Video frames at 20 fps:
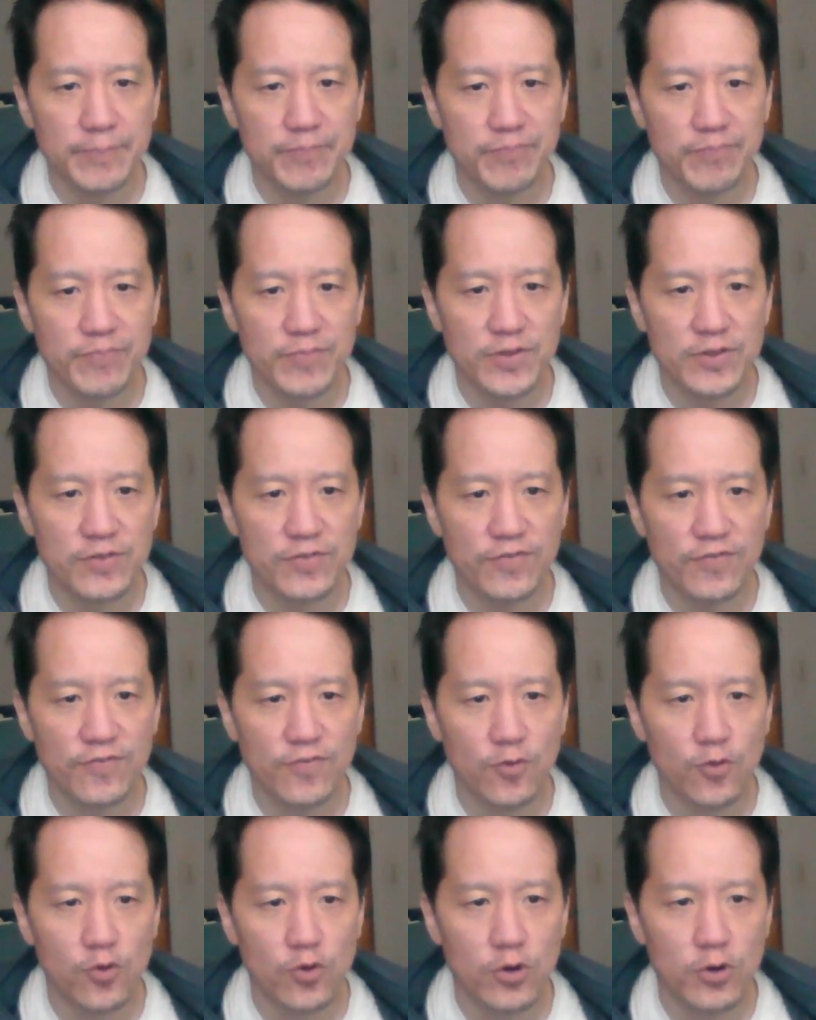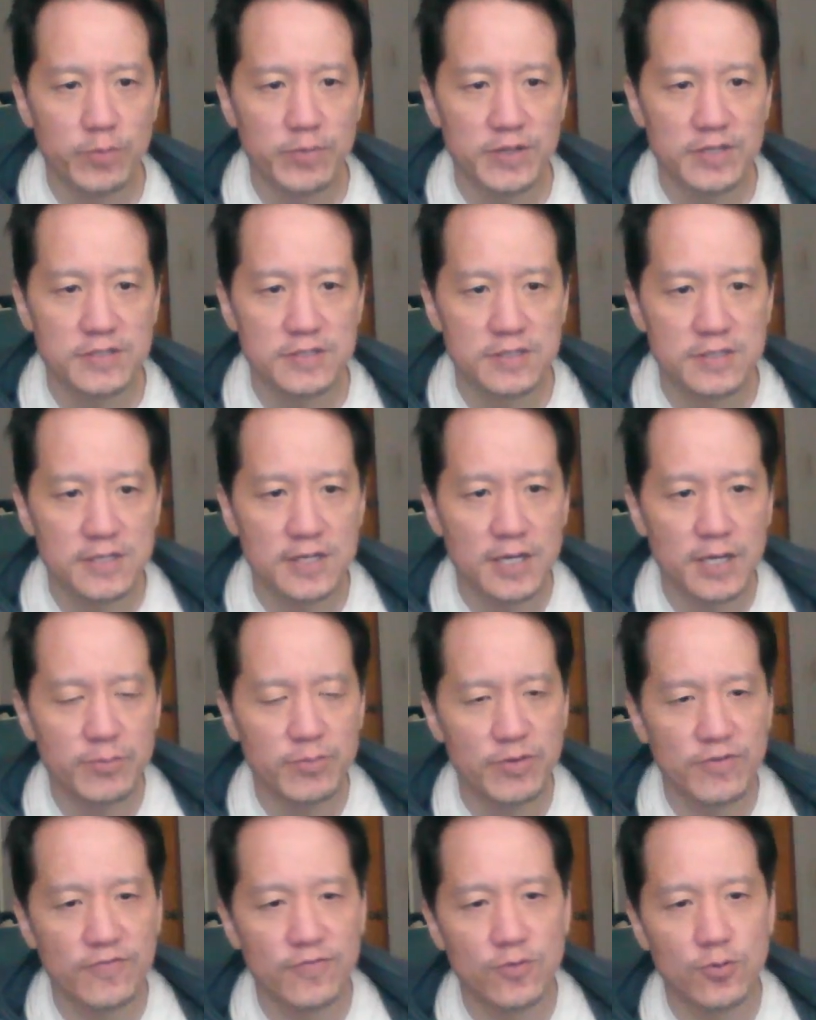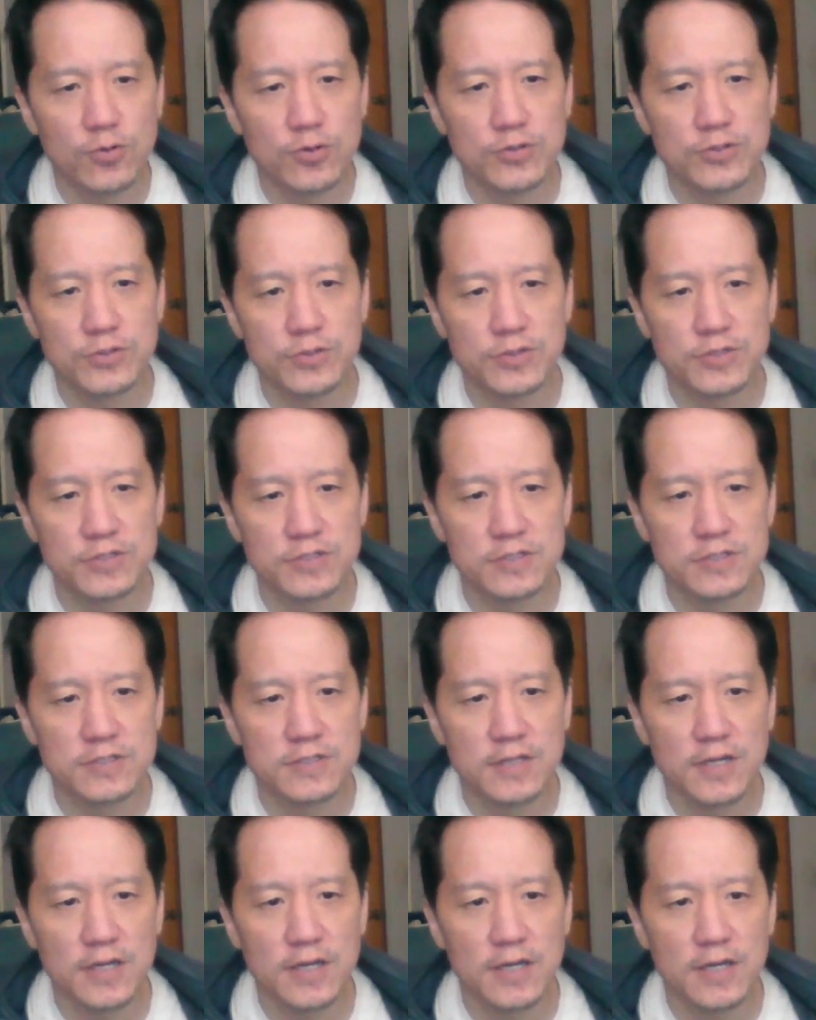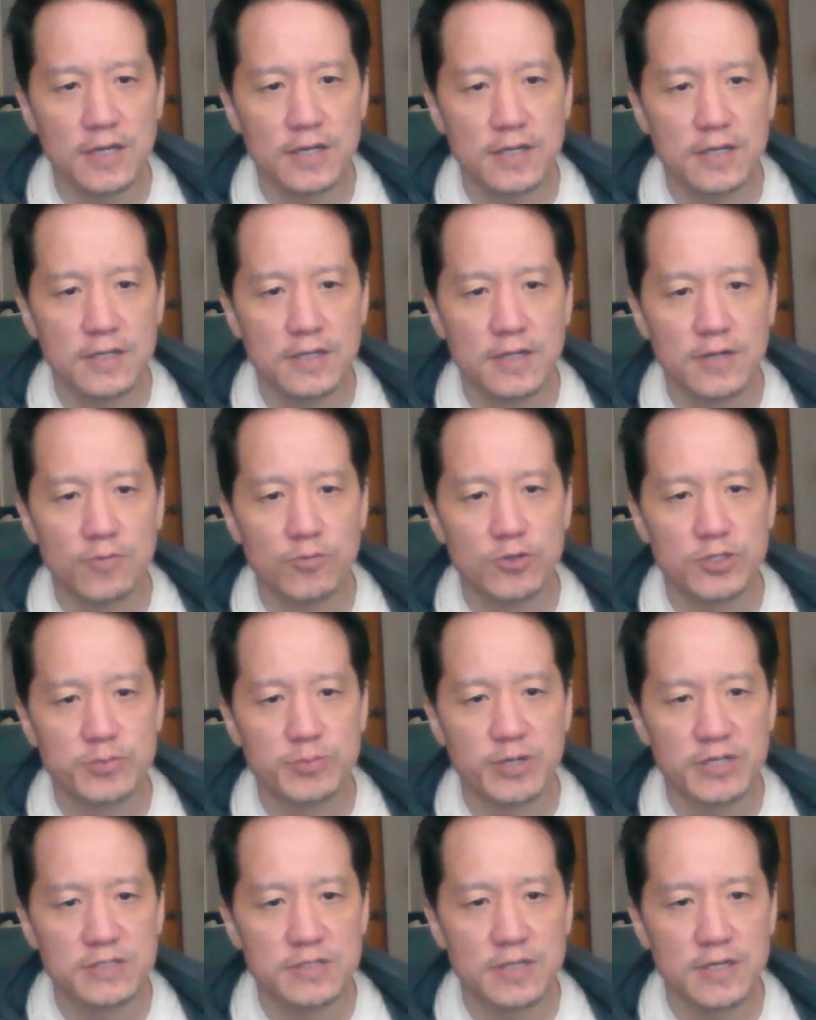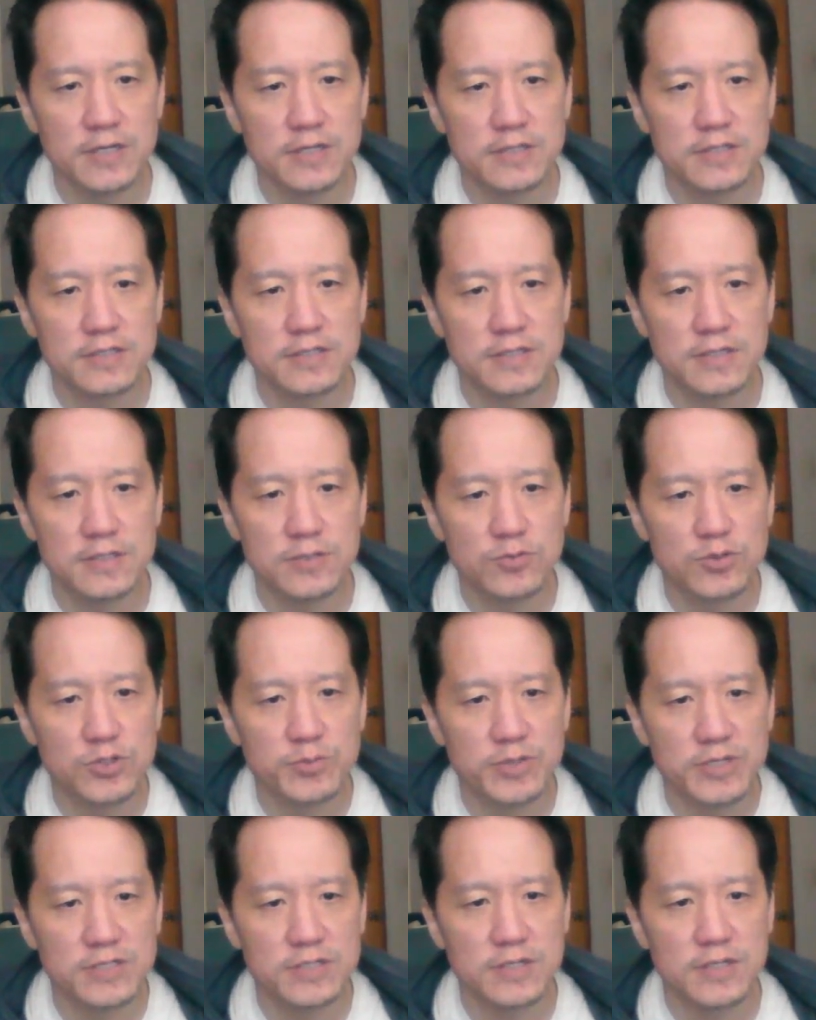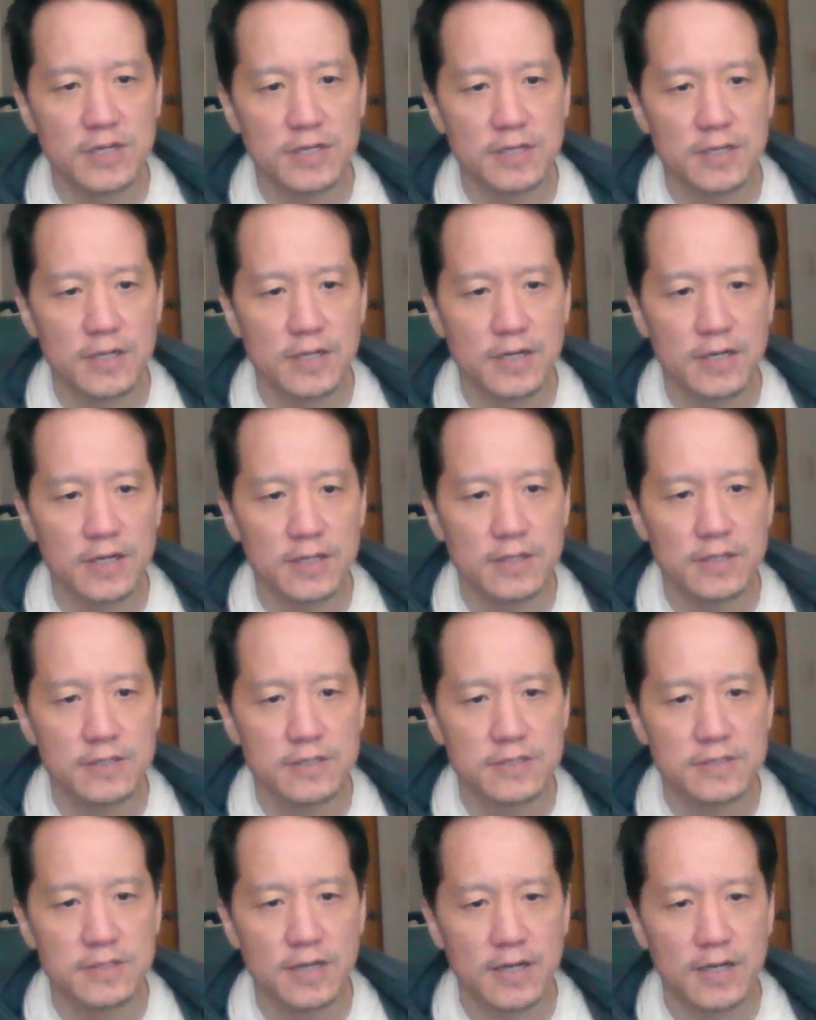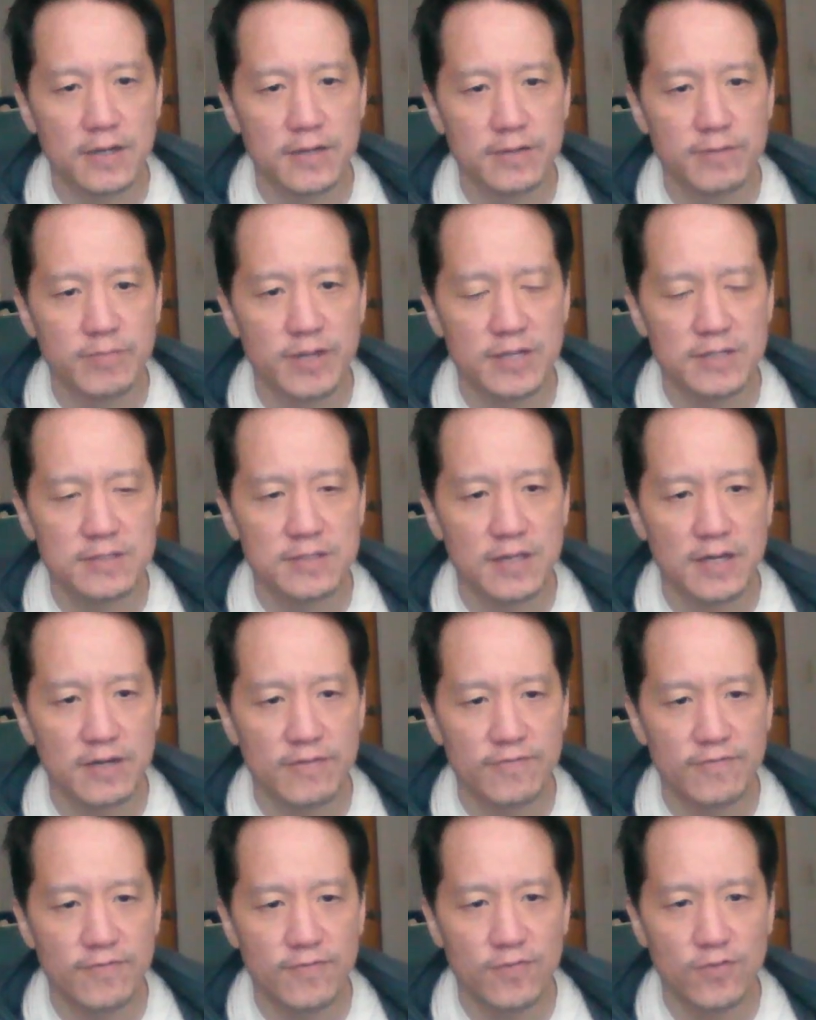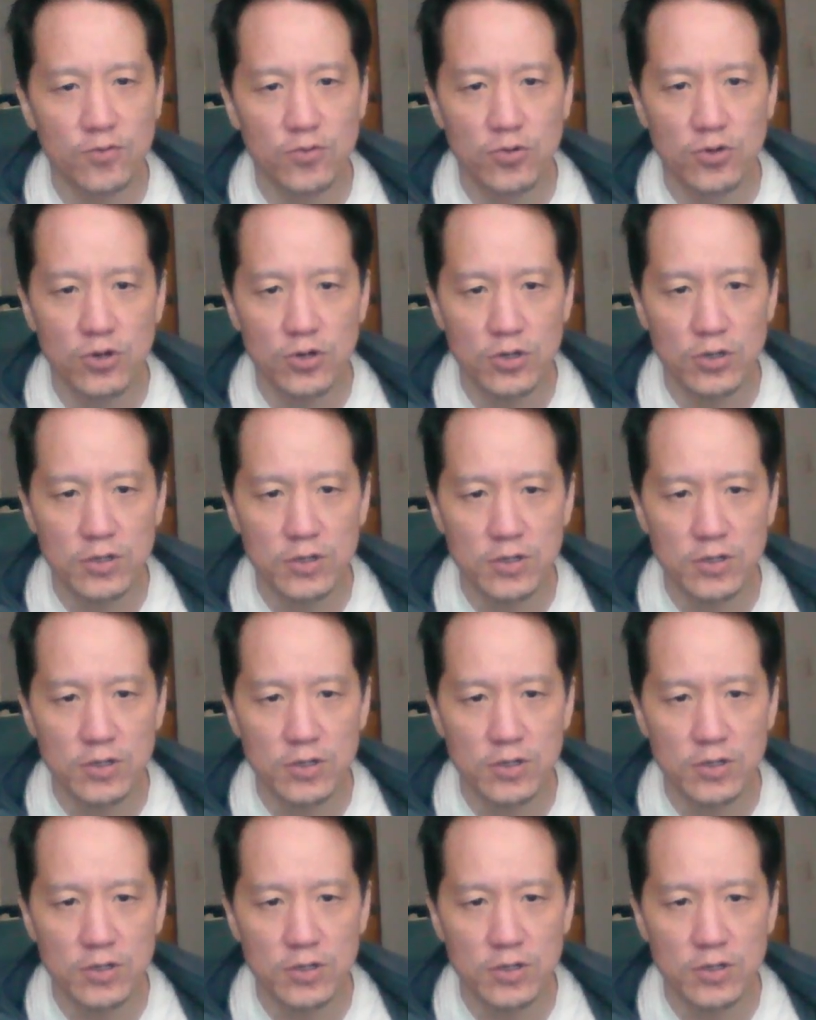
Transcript: This 4 means this can't be 4, so this is 9, which makes that a 6, which makes that 9. This 9 makes that a 4.